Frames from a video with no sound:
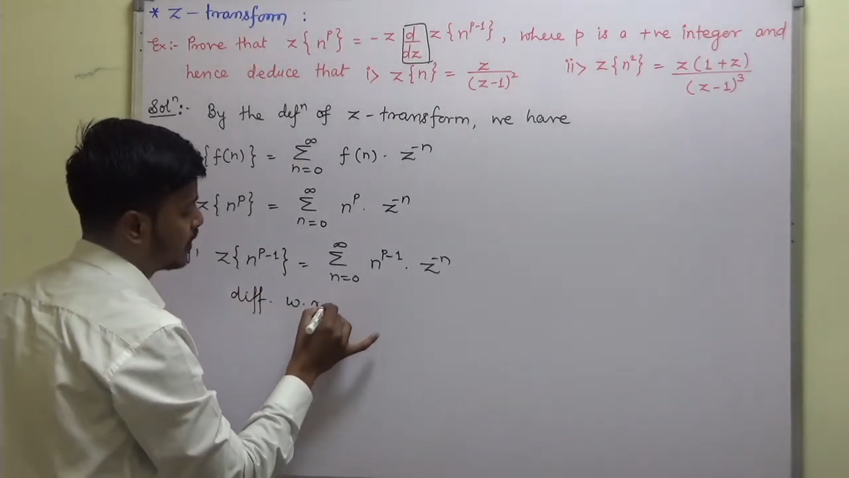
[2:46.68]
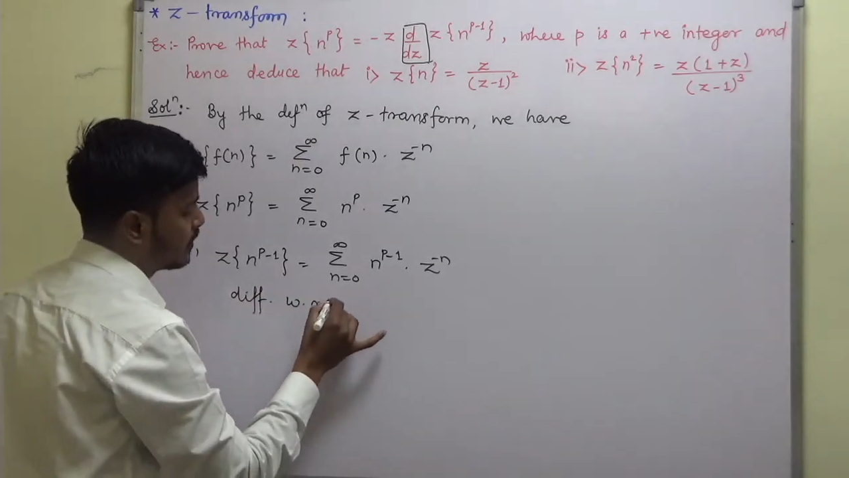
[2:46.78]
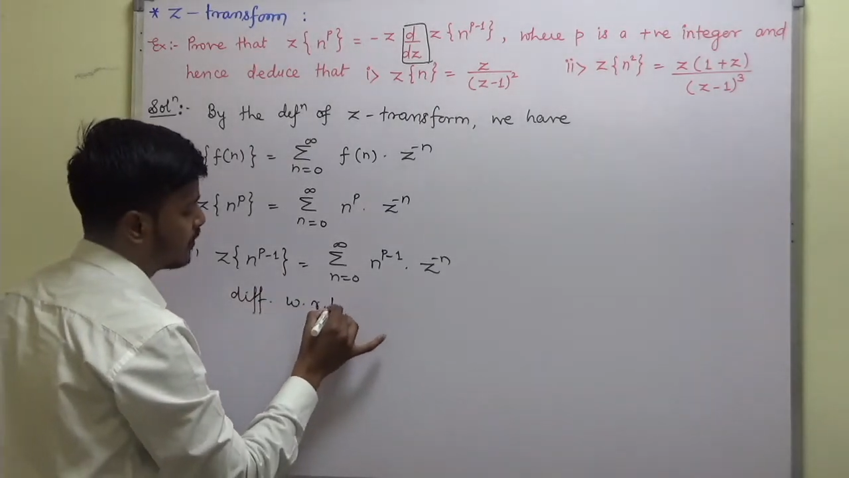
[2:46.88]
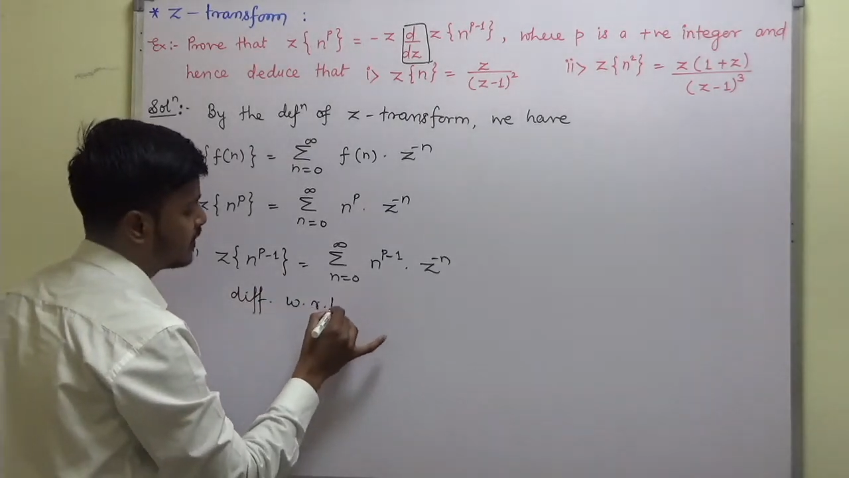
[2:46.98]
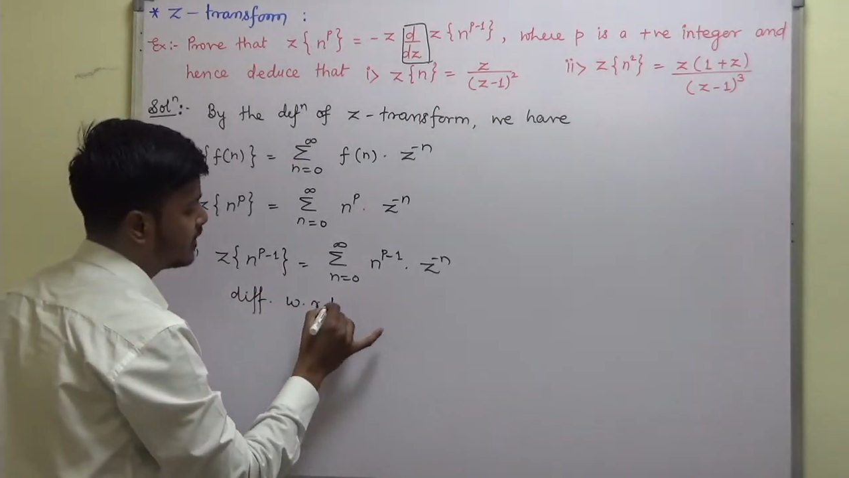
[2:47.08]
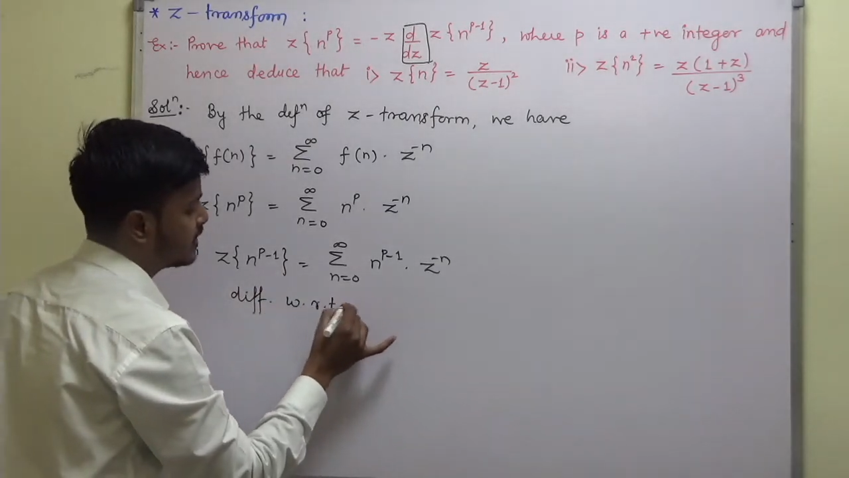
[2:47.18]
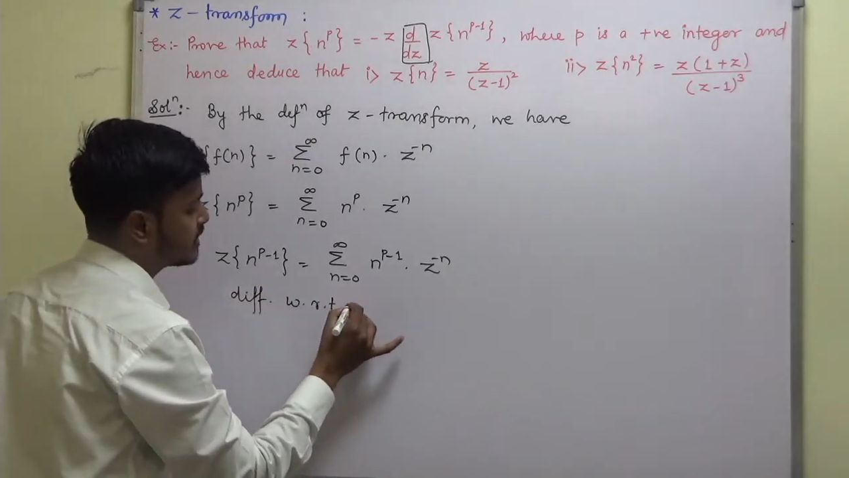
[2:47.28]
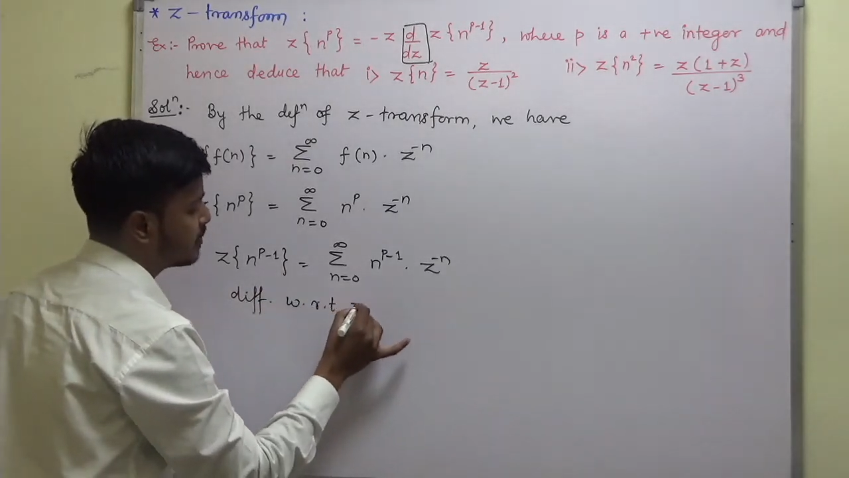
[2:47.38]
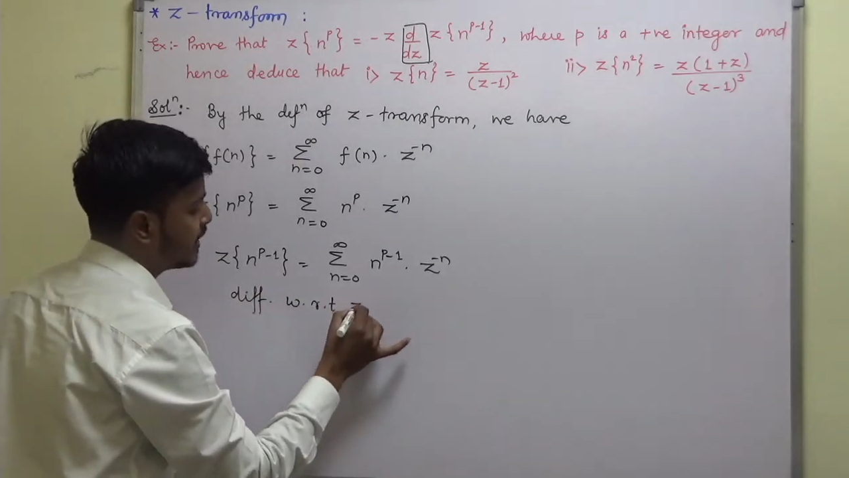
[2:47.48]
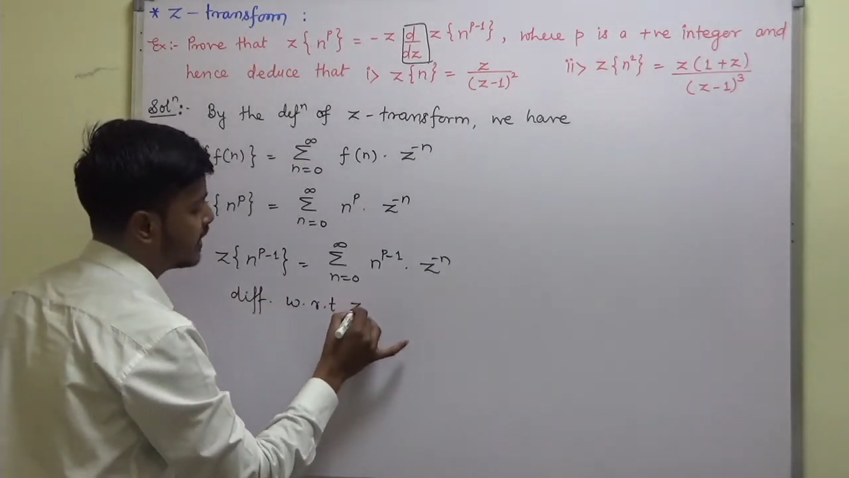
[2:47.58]
with
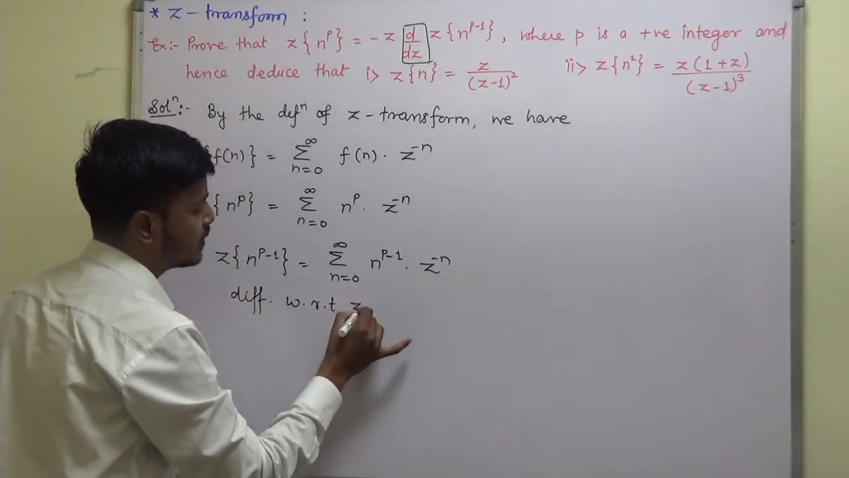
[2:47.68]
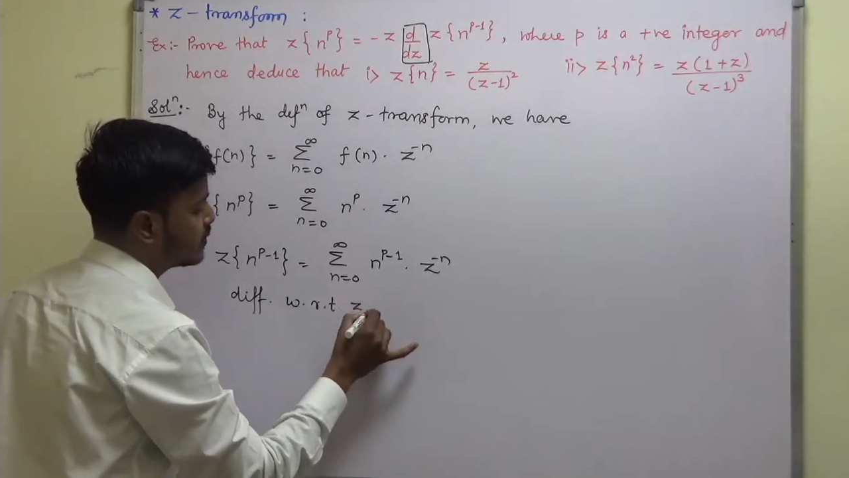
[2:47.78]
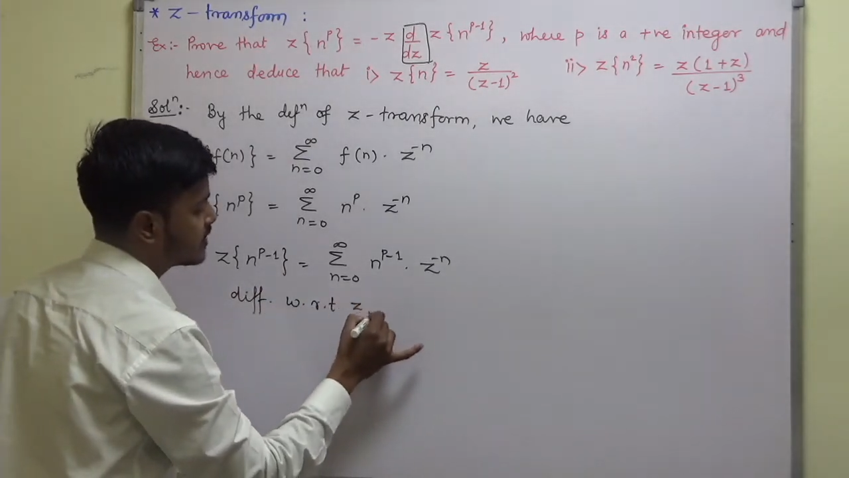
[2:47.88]
respect to